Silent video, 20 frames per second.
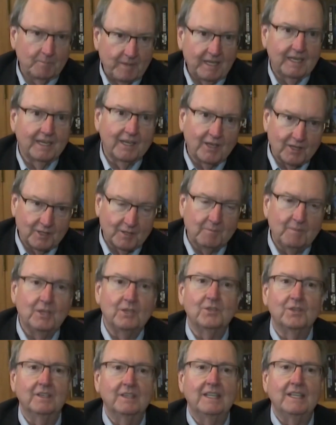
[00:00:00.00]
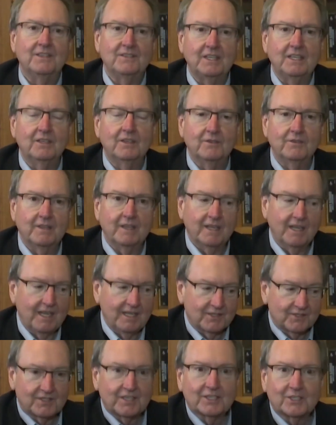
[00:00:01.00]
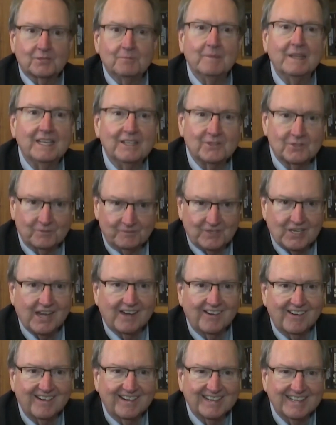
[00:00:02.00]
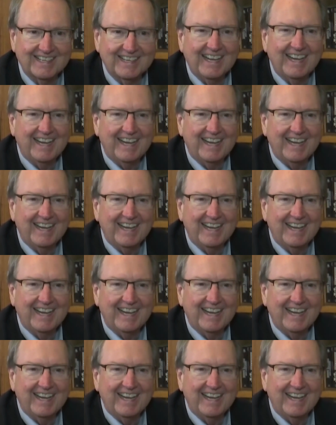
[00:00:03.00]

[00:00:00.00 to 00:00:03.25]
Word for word: depending on the mission, as either the six minutes of terror